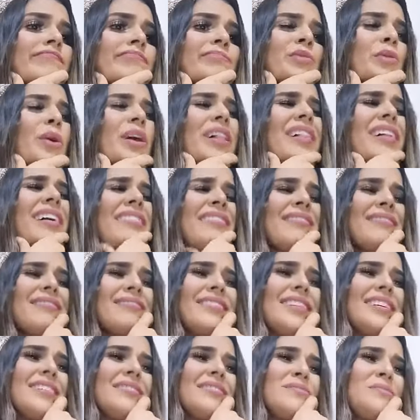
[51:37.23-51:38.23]
Well, like
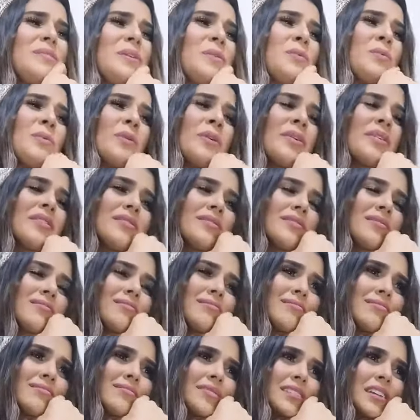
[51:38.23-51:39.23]
the word
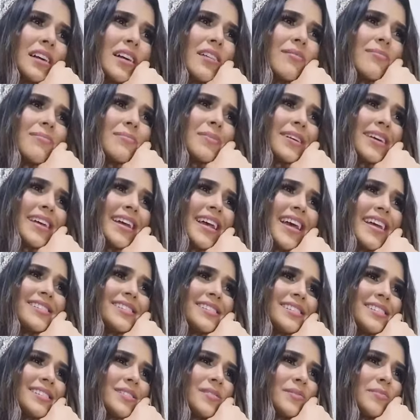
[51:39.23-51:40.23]

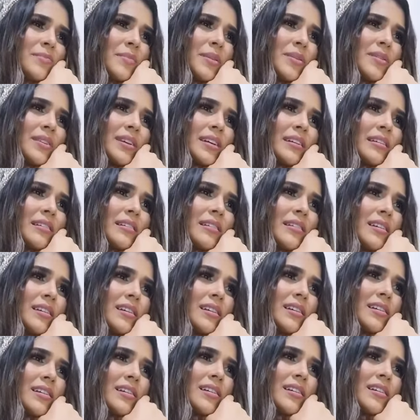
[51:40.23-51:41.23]
comprehensive beauty,
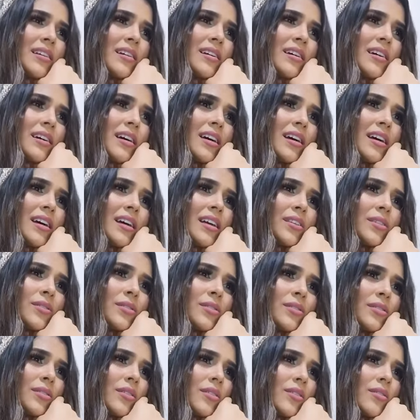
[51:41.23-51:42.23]
I
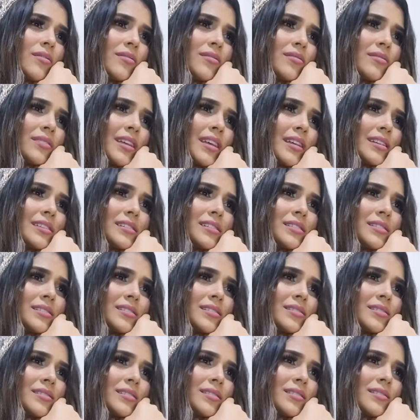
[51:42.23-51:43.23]
don't know if that is
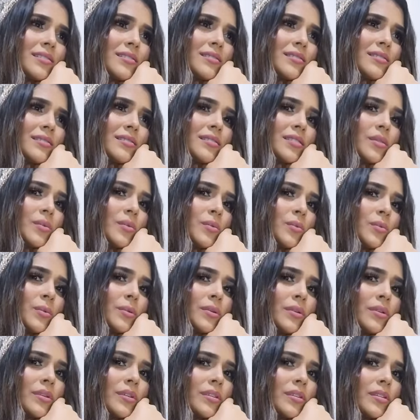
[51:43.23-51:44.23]
the
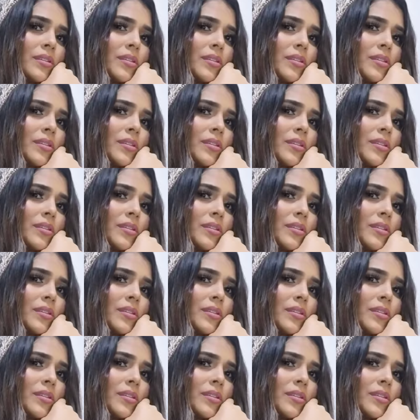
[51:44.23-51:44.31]
word.